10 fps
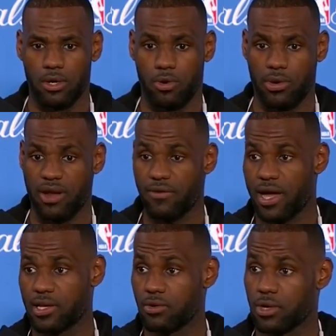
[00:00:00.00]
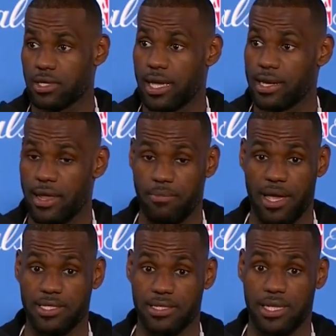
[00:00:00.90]
or whatever I do on a day to day
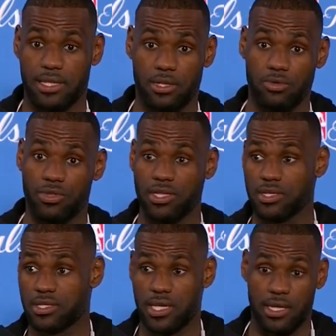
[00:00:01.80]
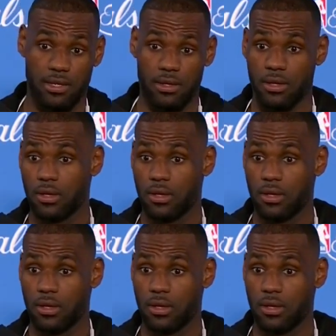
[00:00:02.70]
basis that the youth get to see,